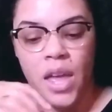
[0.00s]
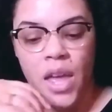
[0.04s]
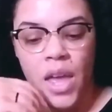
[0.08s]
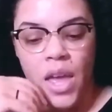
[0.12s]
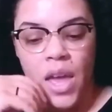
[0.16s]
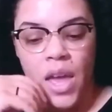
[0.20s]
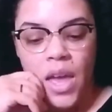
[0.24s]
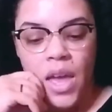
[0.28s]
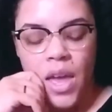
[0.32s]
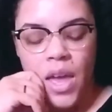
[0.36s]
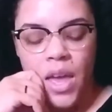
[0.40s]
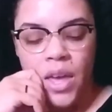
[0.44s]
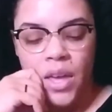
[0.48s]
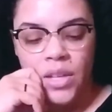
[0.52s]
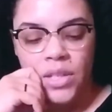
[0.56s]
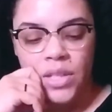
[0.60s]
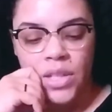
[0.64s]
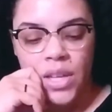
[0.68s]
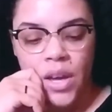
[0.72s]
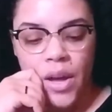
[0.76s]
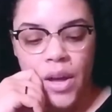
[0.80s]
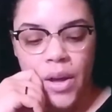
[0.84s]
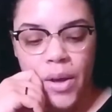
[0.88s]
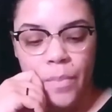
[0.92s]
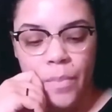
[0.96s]
And
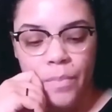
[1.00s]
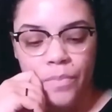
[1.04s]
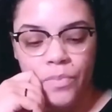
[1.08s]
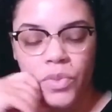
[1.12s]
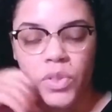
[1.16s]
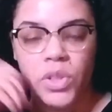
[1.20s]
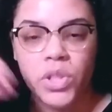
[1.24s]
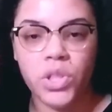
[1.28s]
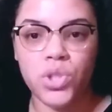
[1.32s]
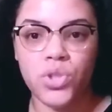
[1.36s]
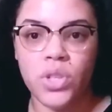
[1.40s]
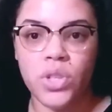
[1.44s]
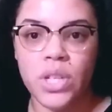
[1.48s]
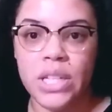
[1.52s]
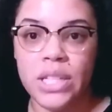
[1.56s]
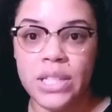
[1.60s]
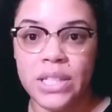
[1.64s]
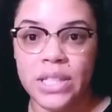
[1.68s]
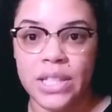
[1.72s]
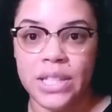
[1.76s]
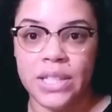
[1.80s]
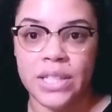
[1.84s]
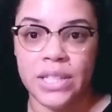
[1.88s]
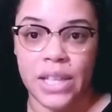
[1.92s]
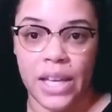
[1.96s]
um, Latrice
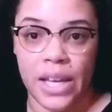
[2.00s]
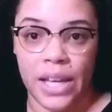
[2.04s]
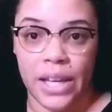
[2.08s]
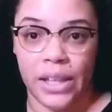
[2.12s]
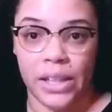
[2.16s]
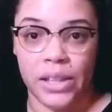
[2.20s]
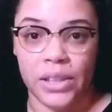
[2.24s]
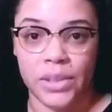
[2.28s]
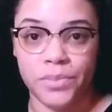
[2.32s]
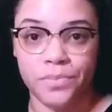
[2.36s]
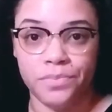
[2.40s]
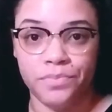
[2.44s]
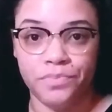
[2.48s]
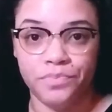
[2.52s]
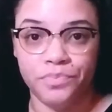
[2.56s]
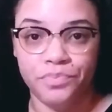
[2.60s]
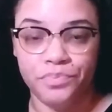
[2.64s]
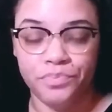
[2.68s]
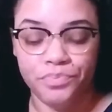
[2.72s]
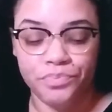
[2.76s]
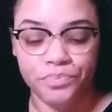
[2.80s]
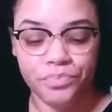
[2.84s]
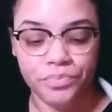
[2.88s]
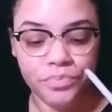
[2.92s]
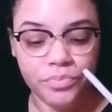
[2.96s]
is saying
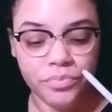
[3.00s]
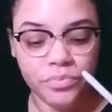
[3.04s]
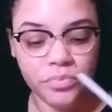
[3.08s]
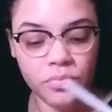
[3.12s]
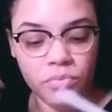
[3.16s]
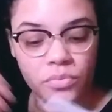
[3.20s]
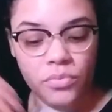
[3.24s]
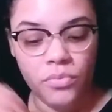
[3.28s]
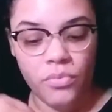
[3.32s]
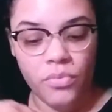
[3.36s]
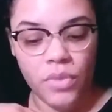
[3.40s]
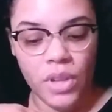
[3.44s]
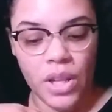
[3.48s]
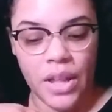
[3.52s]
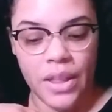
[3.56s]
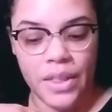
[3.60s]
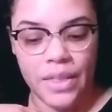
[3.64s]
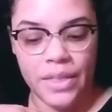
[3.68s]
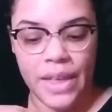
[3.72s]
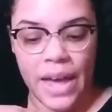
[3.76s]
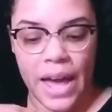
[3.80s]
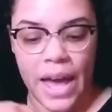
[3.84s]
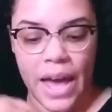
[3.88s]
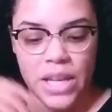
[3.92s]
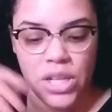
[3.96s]

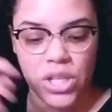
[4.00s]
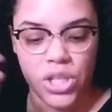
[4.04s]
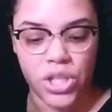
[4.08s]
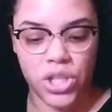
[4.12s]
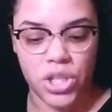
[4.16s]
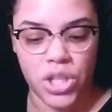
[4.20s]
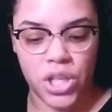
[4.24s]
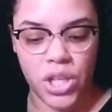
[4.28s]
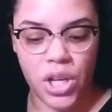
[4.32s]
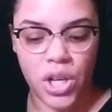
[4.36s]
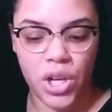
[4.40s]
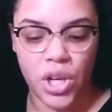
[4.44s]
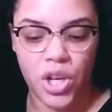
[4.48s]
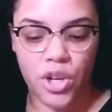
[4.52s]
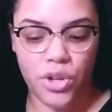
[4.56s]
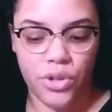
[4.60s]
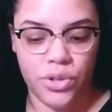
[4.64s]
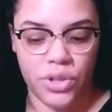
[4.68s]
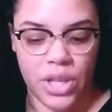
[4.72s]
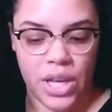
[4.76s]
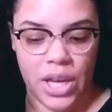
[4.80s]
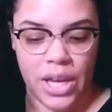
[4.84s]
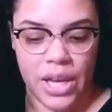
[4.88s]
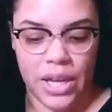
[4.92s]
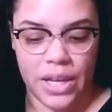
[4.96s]
that she heard
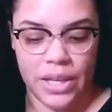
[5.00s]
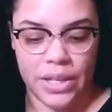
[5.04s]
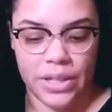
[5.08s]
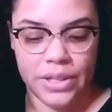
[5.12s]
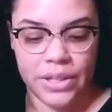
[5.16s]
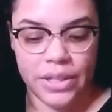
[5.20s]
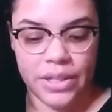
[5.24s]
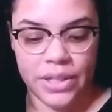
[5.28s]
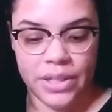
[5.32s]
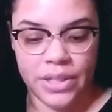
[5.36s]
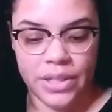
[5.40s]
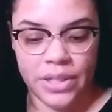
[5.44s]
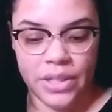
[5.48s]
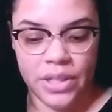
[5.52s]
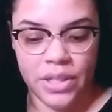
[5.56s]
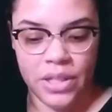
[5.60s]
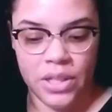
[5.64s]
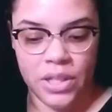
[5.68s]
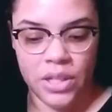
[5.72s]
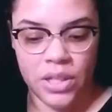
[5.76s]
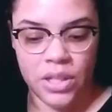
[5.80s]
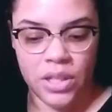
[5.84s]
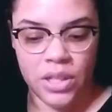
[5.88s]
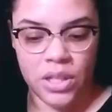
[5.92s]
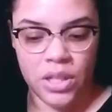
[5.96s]
things
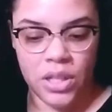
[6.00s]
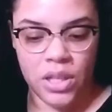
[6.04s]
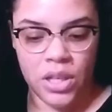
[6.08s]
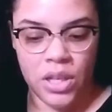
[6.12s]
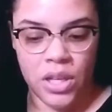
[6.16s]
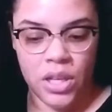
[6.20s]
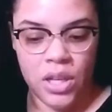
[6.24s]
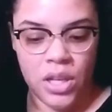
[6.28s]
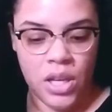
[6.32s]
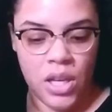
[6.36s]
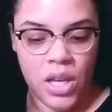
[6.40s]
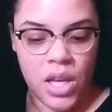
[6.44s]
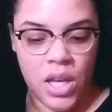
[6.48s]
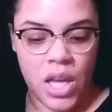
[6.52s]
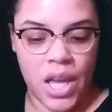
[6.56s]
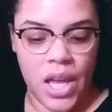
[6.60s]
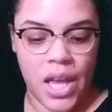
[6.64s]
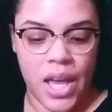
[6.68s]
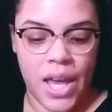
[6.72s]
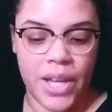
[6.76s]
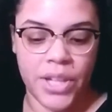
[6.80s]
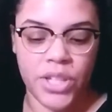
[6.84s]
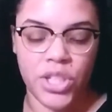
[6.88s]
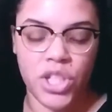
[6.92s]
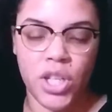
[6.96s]

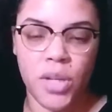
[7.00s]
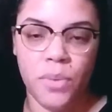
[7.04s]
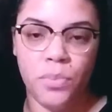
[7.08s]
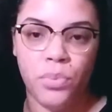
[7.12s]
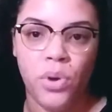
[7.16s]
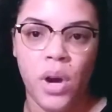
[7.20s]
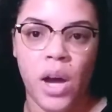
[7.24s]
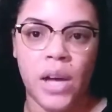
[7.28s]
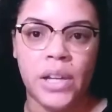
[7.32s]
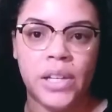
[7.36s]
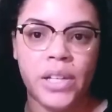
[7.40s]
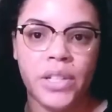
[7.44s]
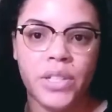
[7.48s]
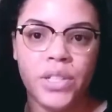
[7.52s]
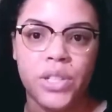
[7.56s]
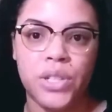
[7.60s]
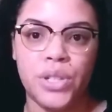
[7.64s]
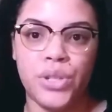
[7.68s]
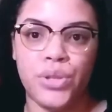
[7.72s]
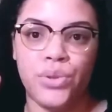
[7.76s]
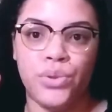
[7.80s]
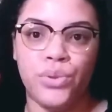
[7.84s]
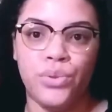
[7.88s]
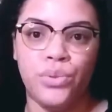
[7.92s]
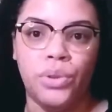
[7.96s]
and she brought it
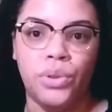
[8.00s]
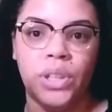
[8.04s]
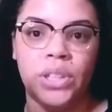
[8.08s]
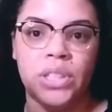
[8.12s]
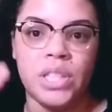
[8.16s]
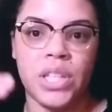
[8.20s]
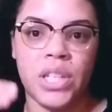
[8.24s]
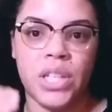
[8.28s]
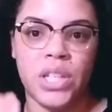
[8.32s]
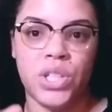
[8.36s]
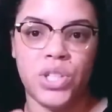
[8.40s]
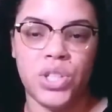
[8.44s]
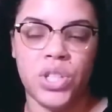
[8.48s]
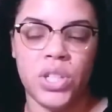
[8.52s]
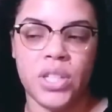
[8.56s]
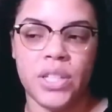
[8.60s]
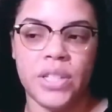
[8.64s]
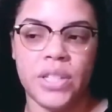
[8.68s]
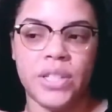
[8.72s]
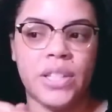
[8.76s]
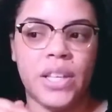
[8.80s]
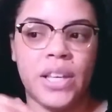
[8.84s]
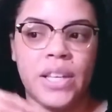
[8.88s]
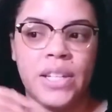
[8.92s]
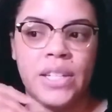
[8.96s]
to
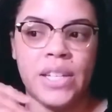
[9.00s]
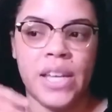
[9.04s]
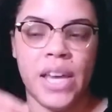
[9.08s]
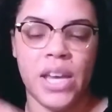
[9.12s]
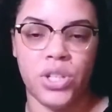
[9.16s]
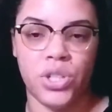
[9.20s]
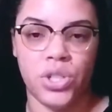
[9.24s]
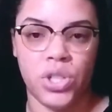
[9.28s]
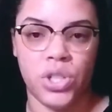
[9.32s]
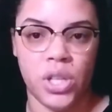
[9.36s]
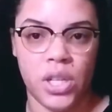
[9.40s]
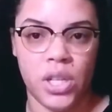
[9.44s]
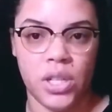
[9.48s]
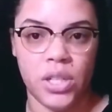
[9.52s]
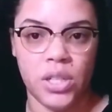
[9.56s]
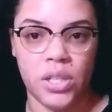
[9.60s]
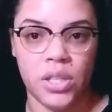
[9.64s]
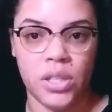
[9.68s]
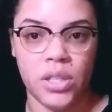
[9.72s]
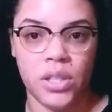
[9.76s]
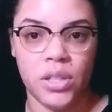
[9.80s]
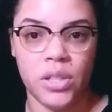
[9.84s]
Letitia's attention.